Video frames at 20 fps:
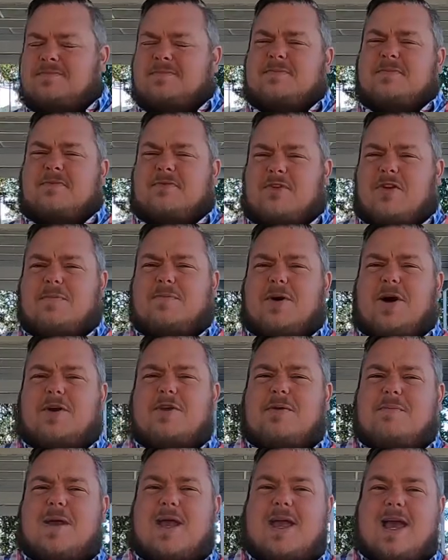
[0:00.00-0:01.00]
Football,
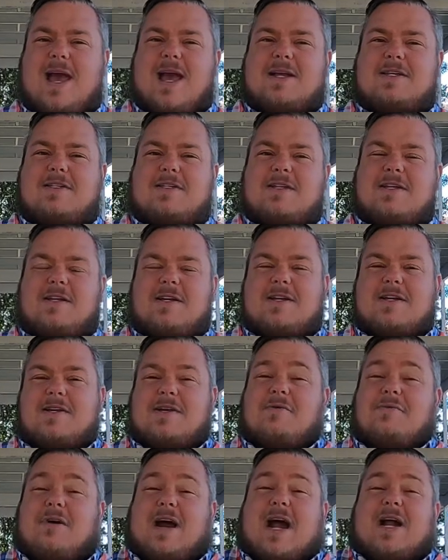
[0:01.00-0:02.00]
you may ask.
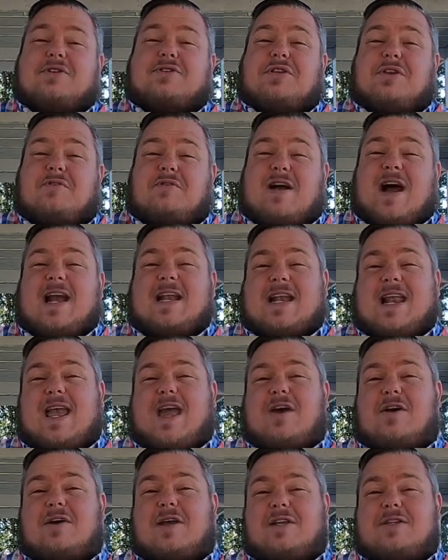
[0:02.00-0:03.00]
Well, actually, right
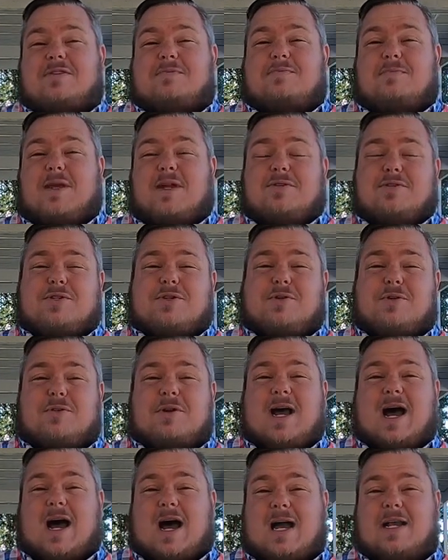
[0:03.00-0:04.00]
now it's middle school and
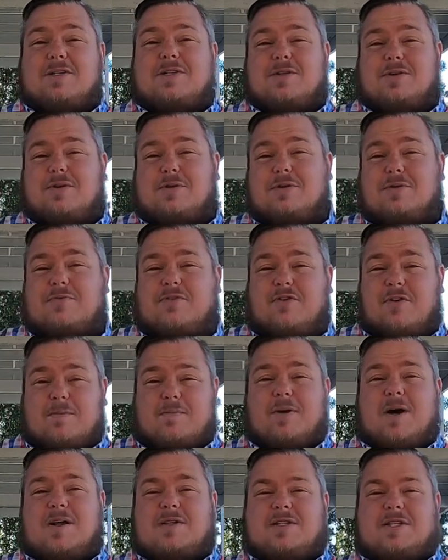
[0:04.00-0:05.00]
high school
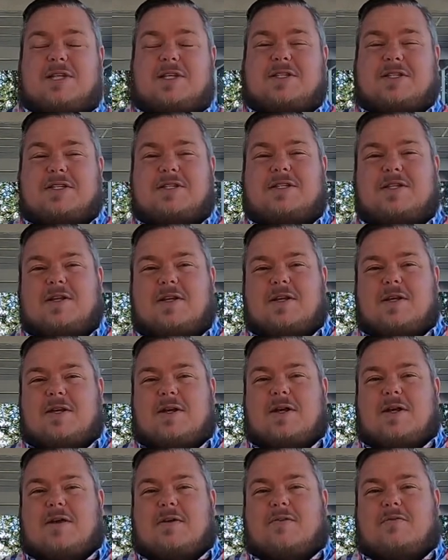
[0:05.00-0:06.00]
football seasons
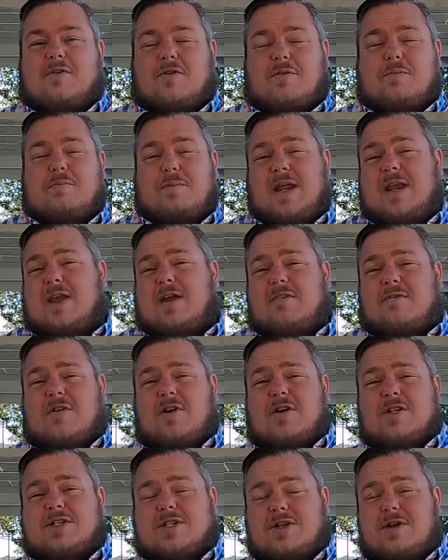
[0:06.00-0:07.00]
for many of
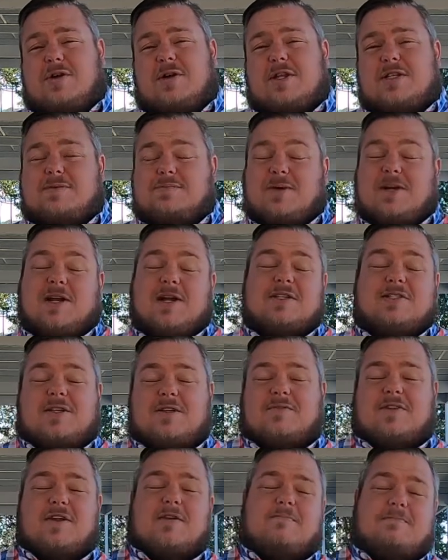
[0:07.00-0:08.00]
our students because
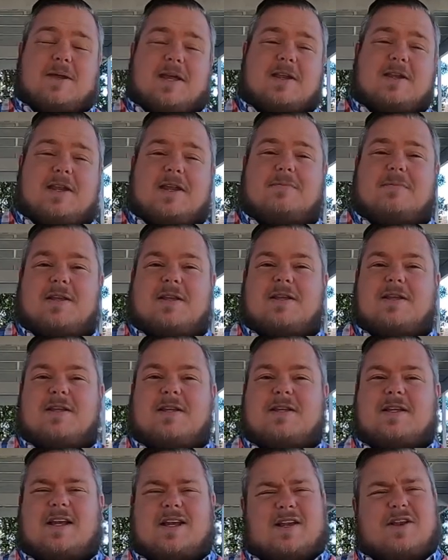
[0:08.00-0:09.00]
of the pandemic.
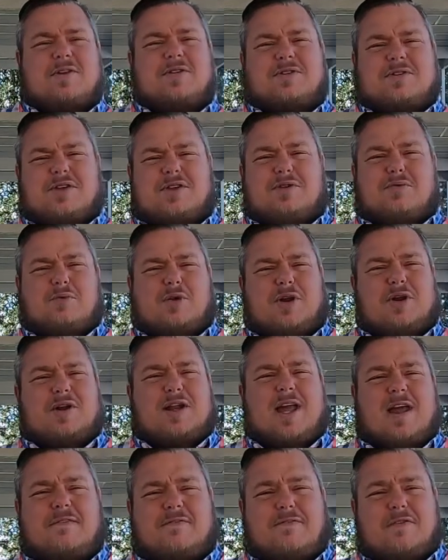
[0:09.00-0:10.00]
I know it's a little weird to
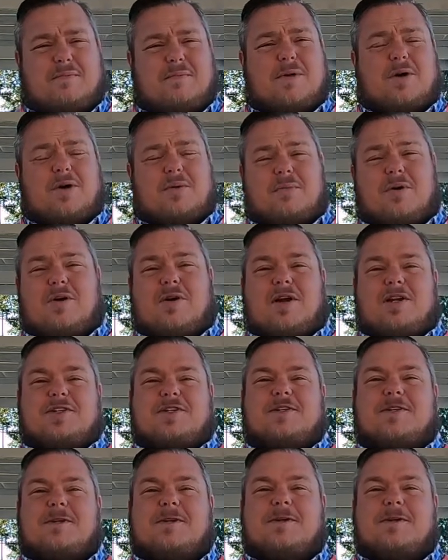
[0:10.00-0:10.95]
have football in March.